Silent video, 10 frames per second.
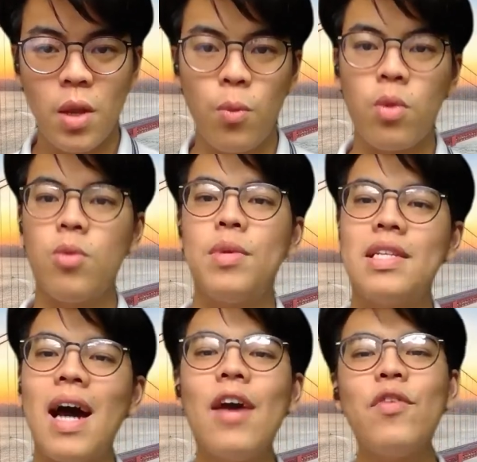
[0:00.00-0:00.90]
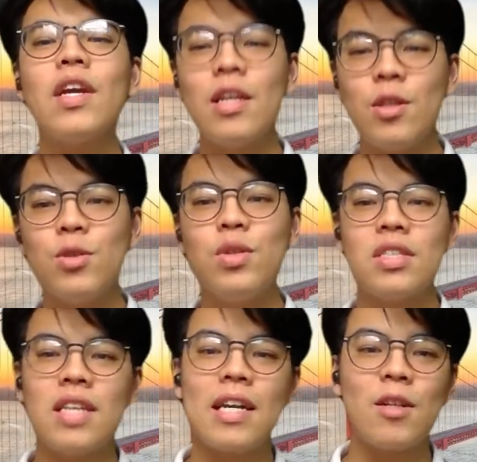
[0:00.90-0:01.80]
we will be diving into the
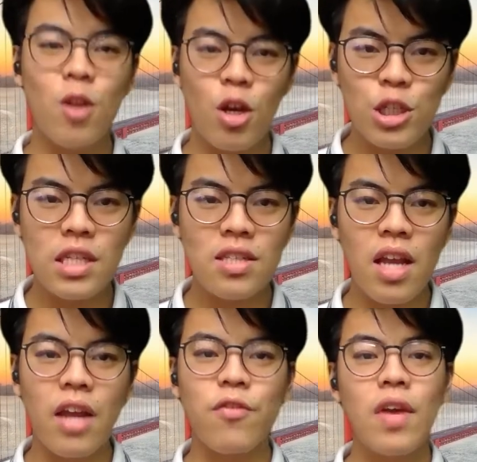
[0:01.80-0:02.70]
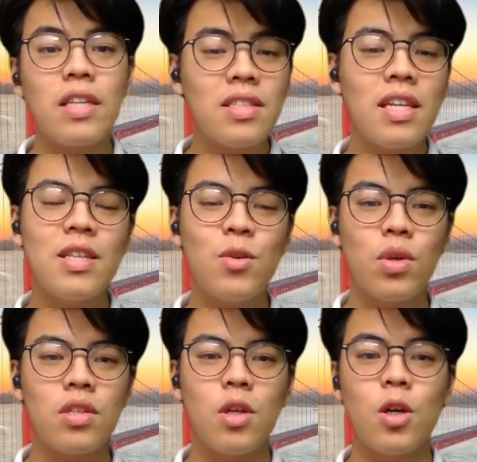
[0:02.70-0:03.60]
psychological and fascinating
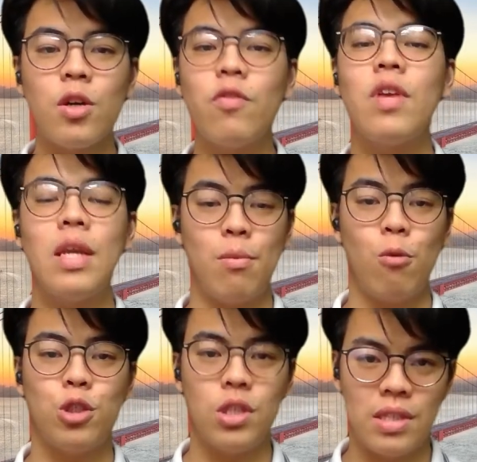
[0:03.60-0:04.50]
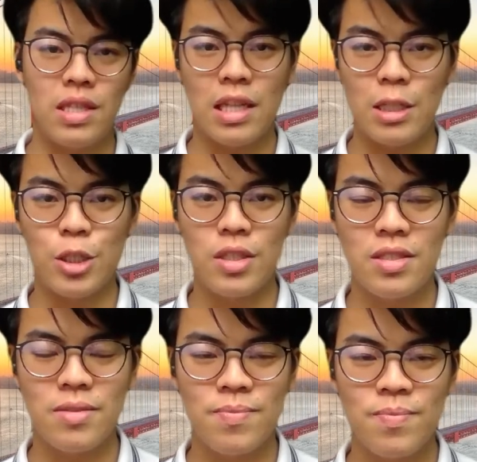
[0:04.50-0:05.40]
world of emotional
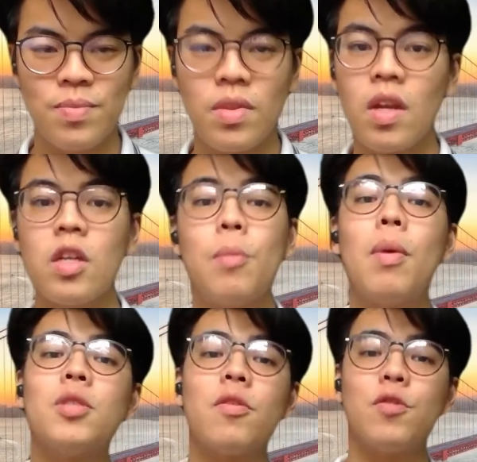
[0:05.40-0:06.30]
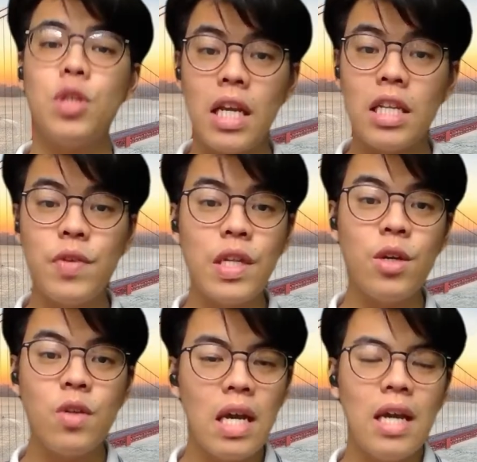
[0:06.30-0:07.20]
intelligence. The purpose of today's
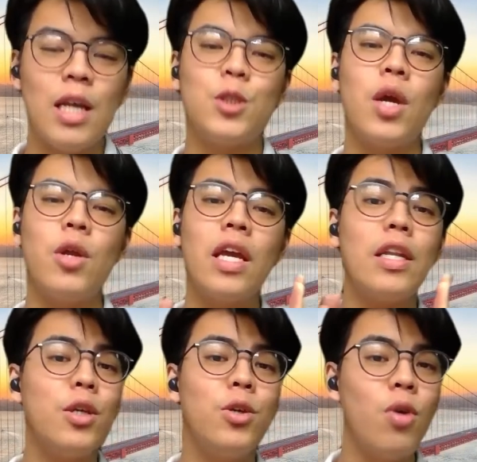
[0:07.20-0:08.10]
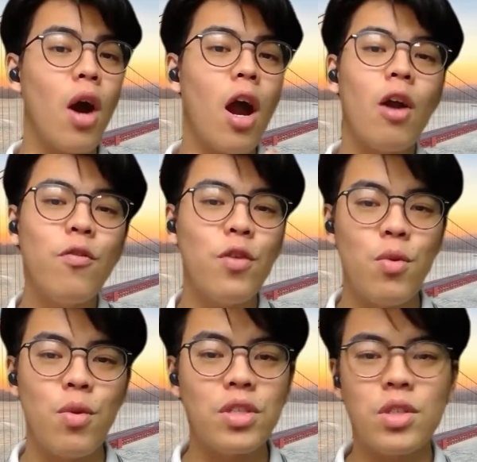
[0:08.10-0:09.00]
video is to educate you, our
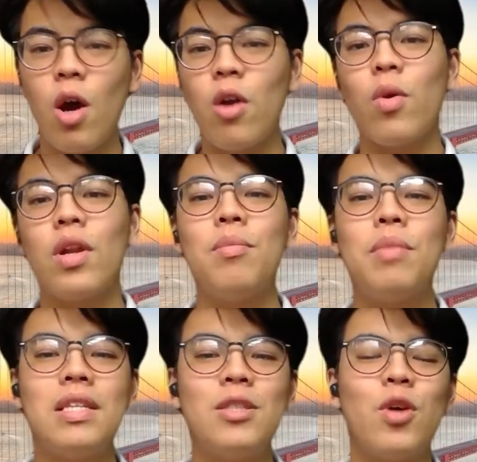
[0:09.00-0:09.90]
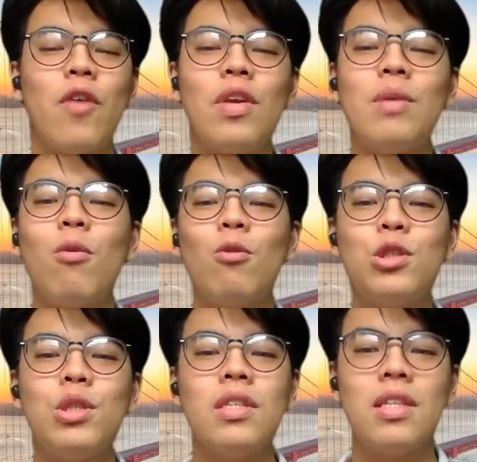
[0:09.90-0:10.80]
viewers, on what it means to have
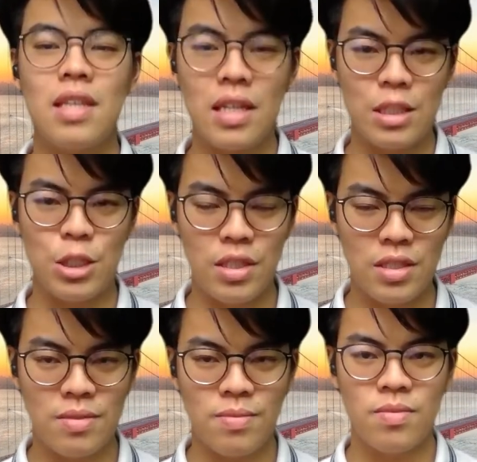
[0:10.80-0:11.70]
emotional intelligence,